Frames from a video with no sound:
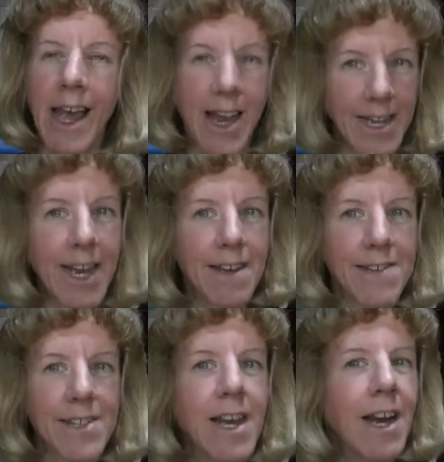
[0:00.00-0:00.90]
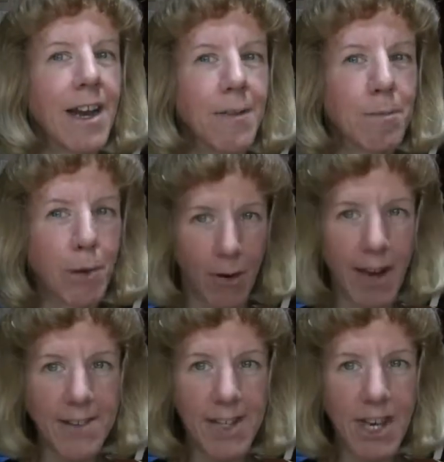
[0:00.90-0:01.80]
And yes,
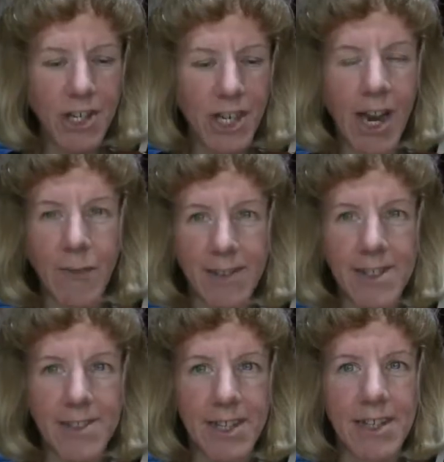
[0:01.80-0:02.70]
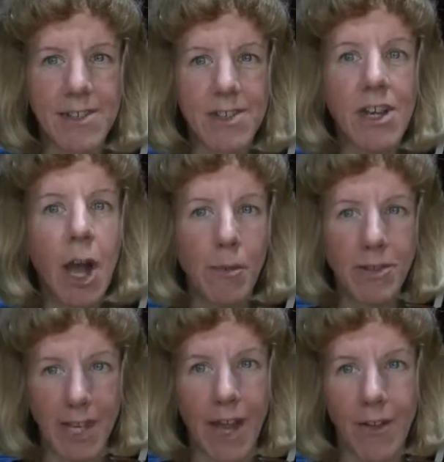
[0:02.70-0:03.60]
procrastination and resistance come
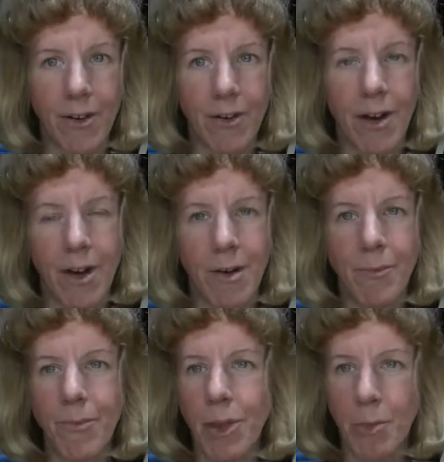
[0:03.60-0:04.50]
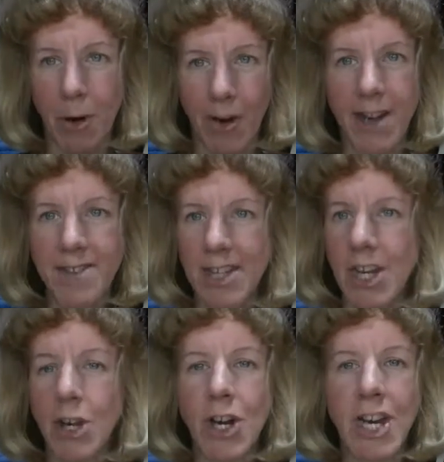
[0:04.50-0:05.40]
together. You procrastinate,
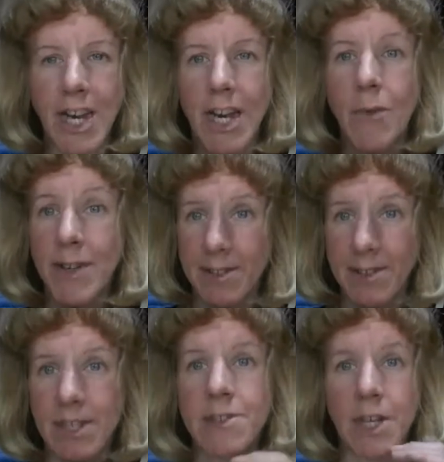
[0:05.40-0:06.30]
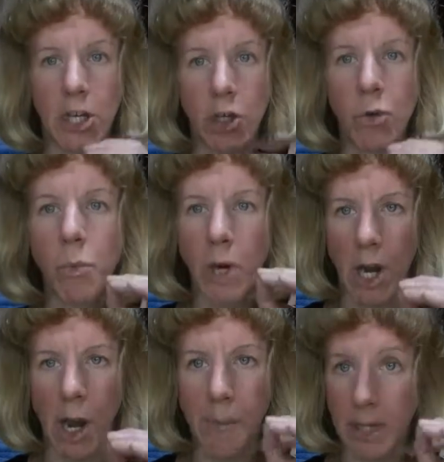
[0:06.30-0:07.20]
you're going to get resistance like you would
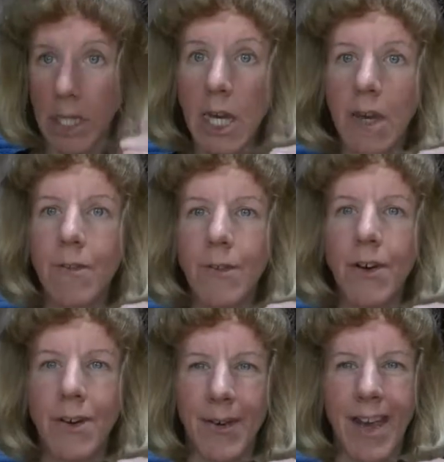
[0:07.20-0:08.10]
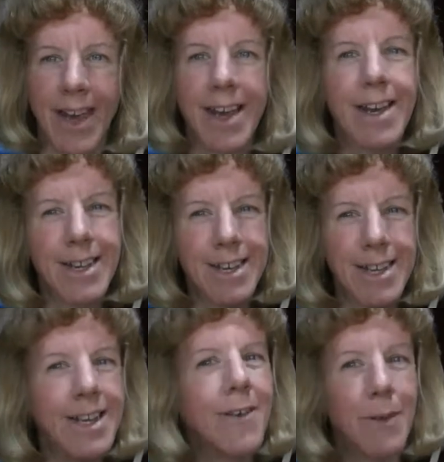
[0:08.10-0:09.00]
not believe, okay?
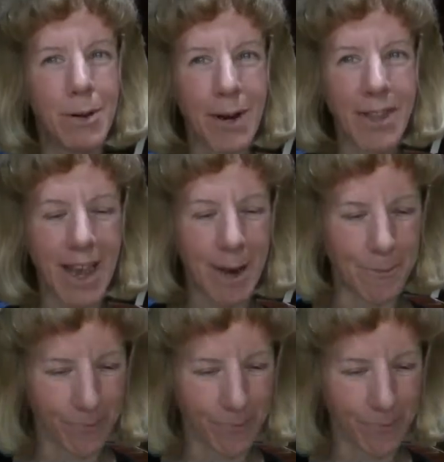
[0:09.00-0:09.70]
We don't want that.